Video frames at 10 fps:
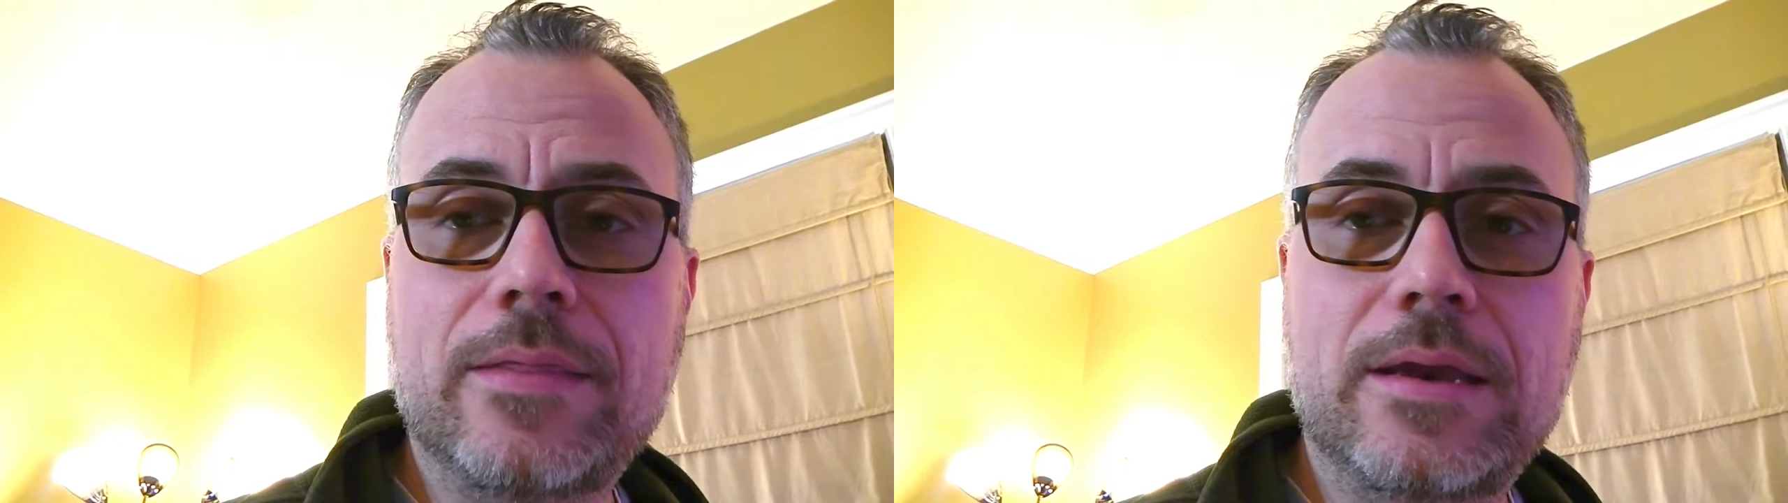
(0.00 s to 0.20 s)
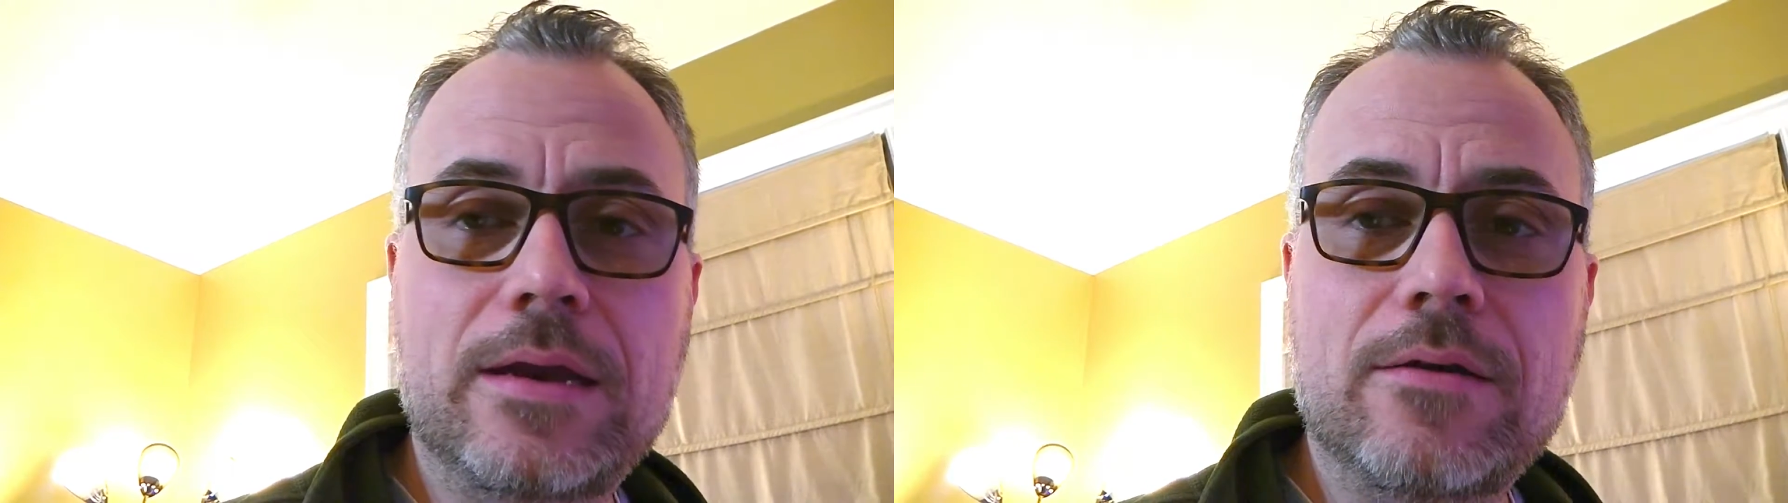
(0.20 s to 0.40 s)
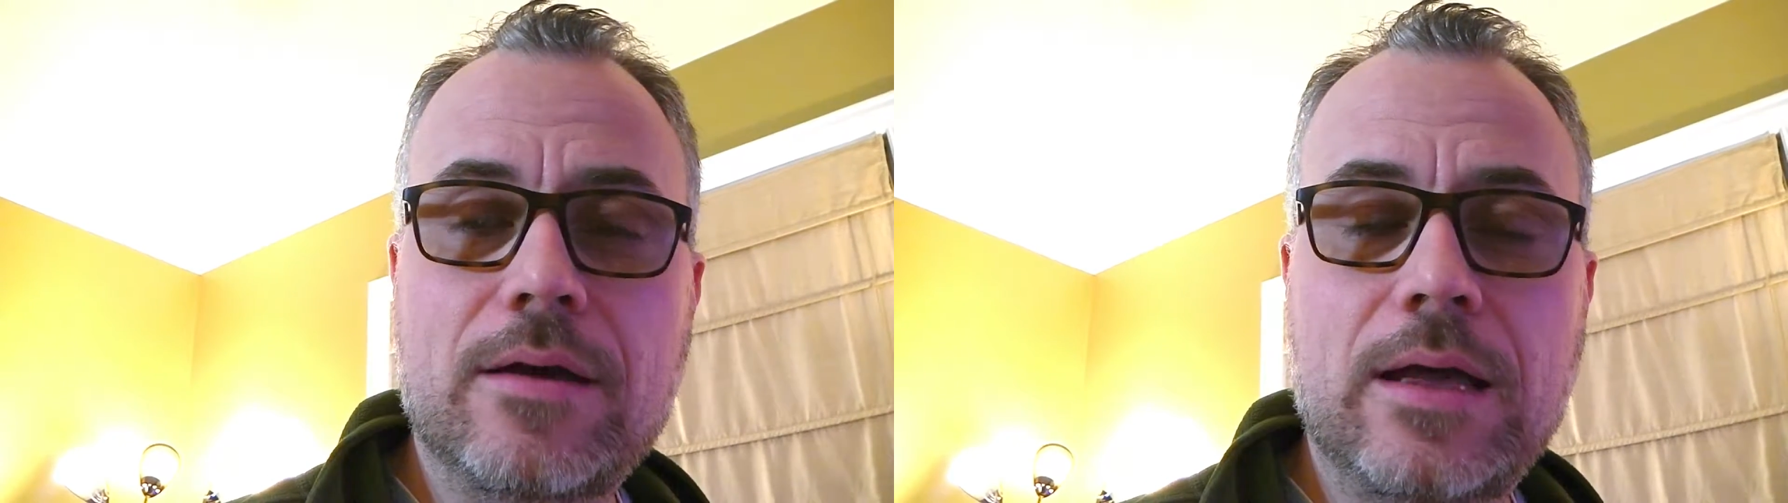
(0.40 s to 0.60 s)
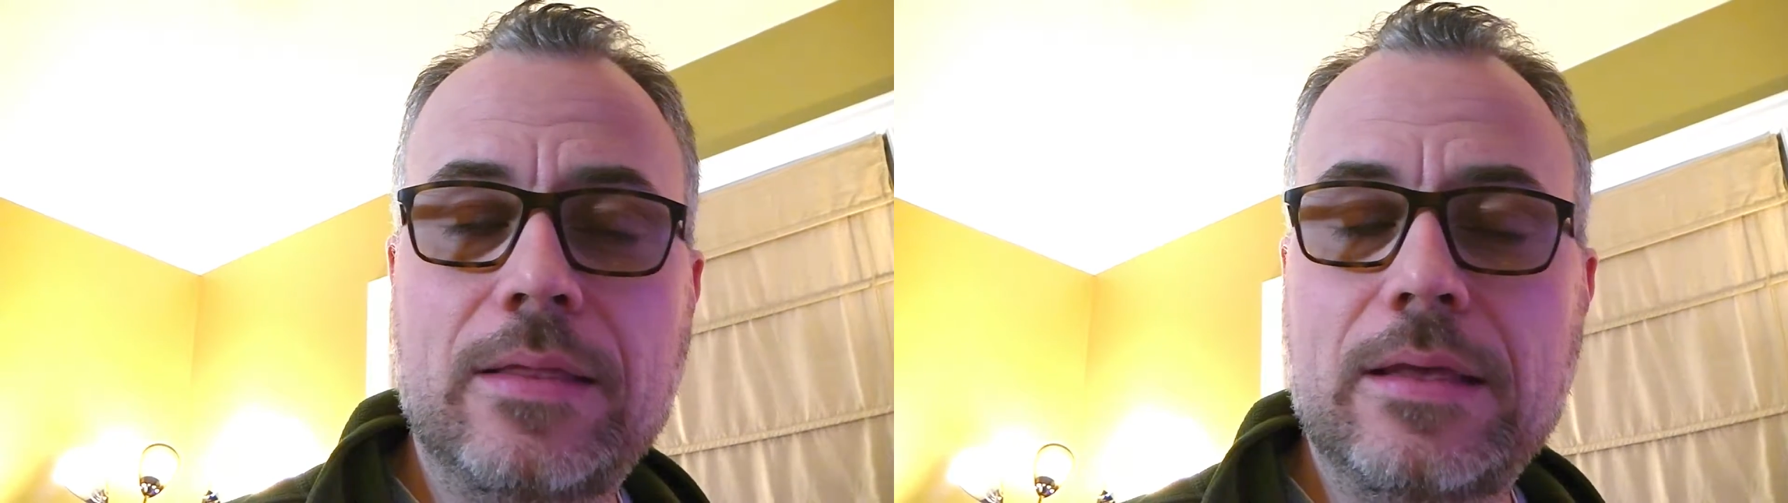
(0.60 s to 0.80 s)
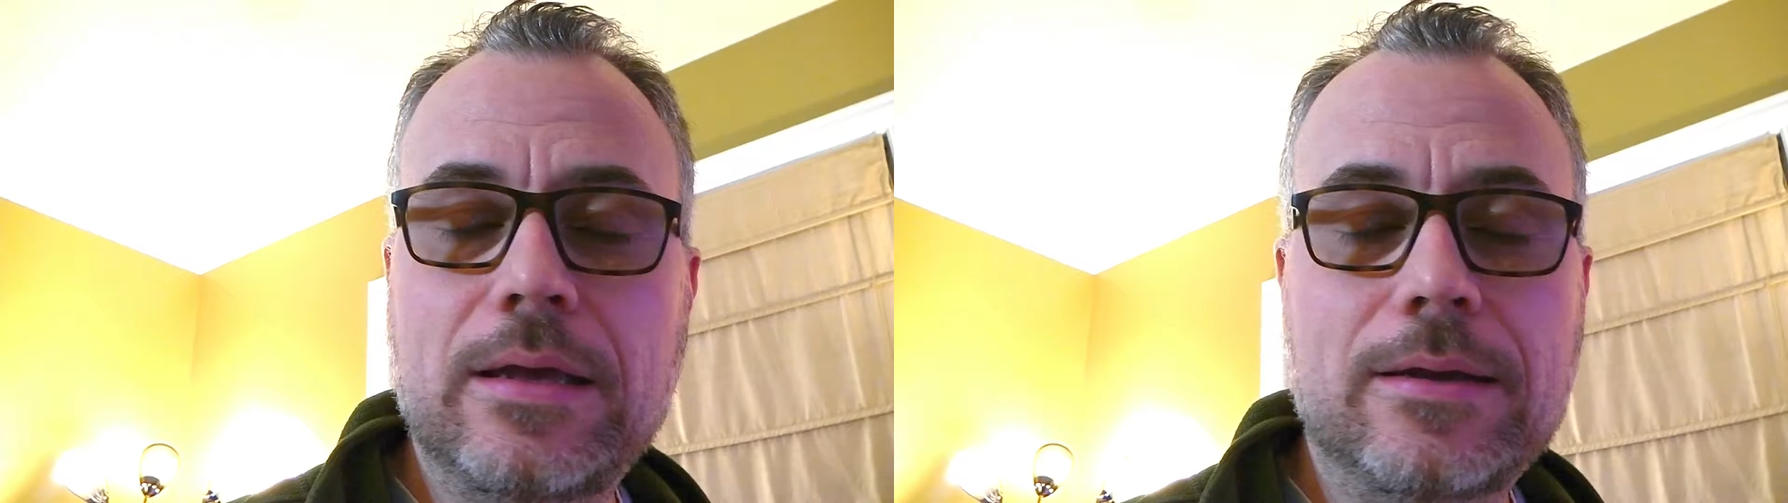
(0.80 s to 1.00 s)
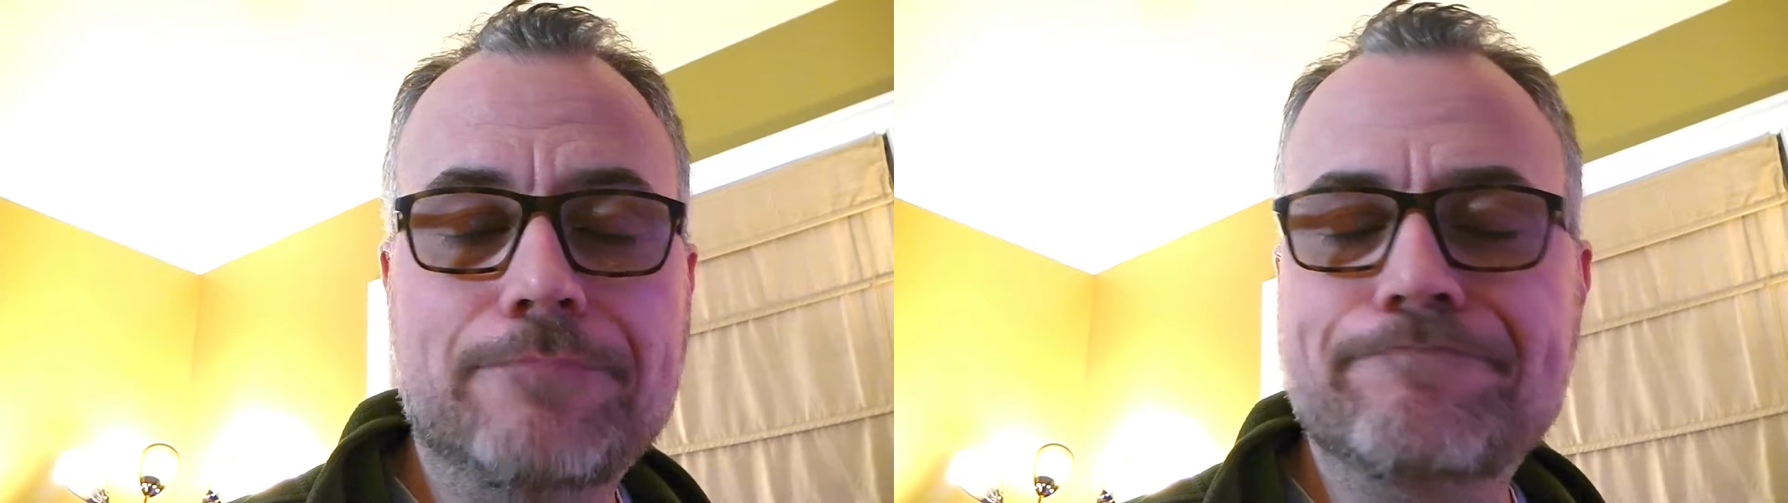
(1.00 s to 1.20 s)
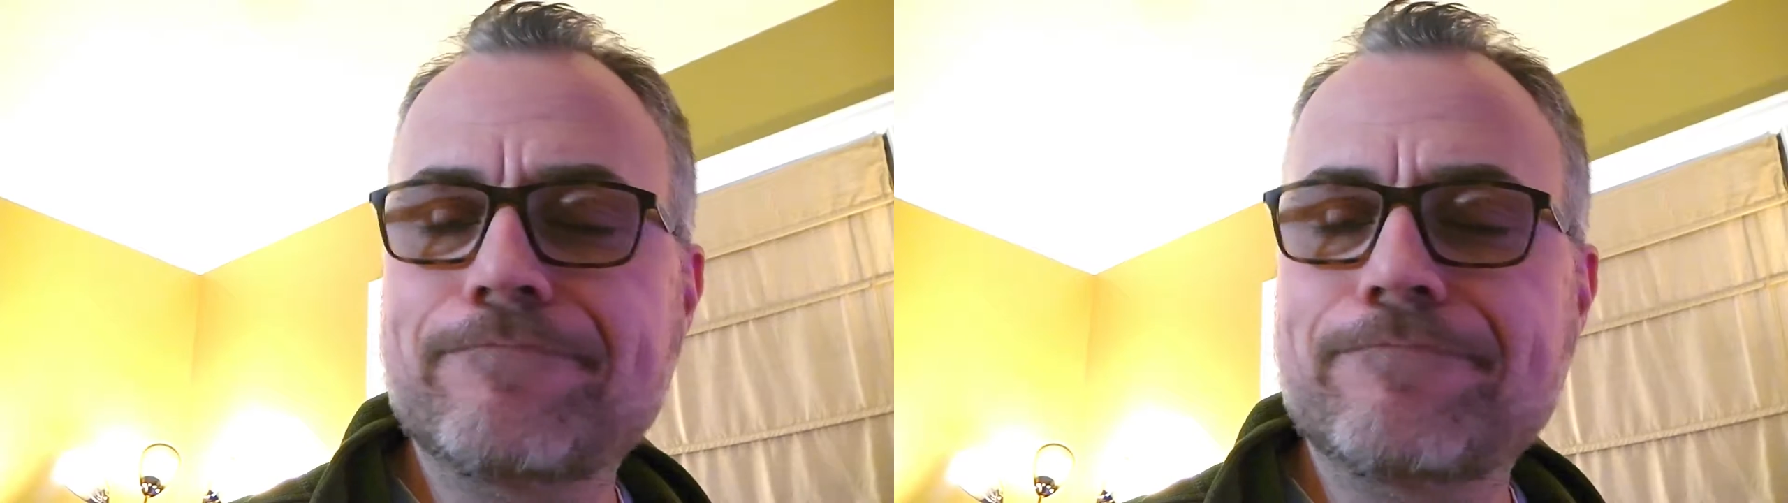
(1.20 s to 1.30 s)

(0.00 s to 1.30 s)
the